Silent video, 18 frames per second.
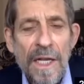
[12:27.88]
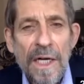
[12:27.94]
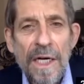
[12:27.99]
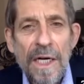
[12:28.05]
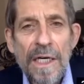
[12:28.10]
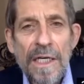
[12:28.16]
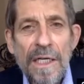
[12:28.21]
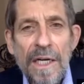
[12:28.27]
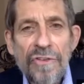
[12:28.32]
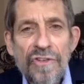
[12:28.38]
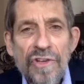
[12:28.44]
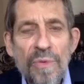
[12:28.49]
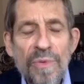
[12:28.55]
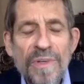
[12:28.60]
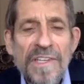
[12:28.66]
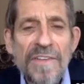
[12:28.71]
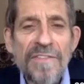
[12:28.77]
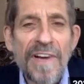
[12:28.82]
And so
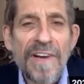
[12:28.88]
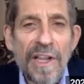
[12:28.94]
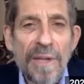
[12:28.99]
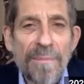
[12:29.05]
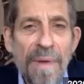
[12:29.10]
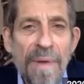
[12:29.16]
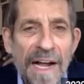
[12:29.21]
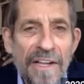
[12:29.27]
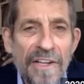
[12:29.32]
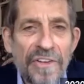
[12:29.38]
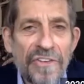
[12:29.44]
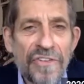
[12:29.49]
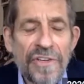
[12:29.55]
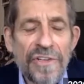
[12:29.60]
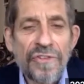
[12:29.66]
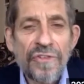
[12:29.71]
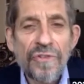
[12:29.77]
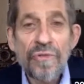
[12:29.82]
we developed
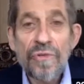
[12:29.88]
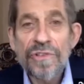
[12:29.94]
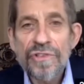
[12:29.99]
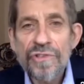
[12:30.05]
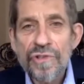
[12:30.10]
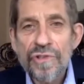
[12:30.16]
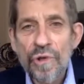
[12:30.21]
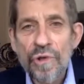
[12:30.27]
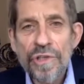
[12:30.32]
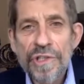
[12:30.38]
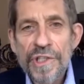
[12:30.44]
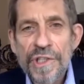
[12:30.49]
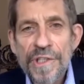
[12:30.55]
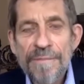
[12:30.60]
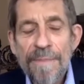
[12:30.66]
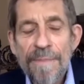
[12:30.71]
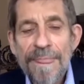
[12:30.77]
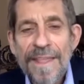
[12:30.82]
policies towards Georgia.